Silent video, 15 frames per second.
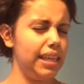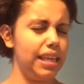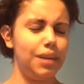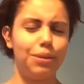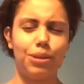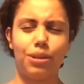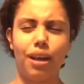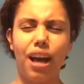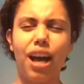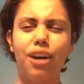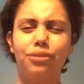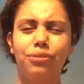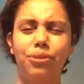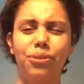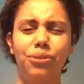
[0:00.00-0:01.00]
it was
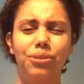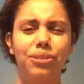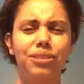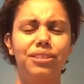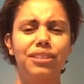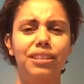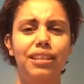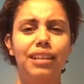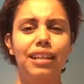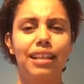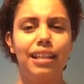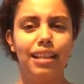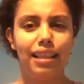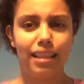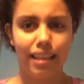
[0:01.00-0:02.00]
awful.
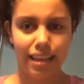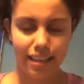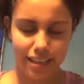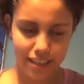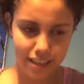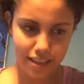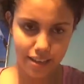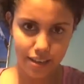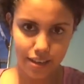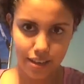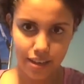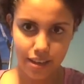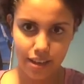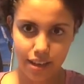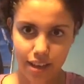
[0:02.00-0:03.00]
Like
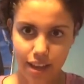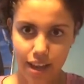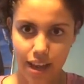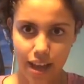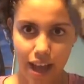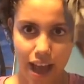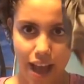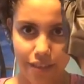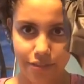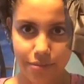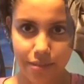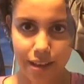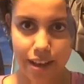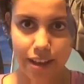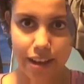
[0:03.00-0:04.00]
half of
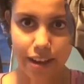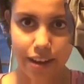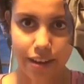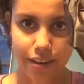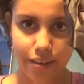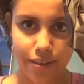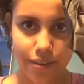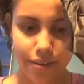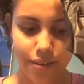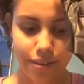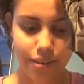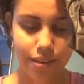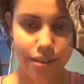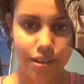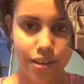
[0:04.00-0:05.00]
my hair
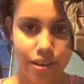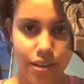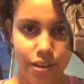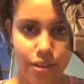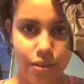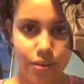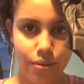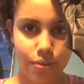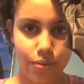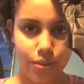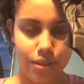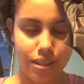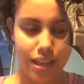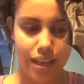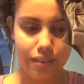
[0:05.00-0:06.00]

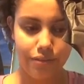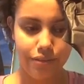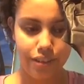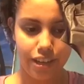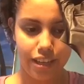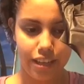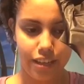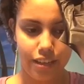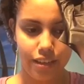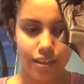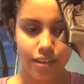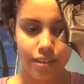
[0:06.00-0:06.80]
was like freaking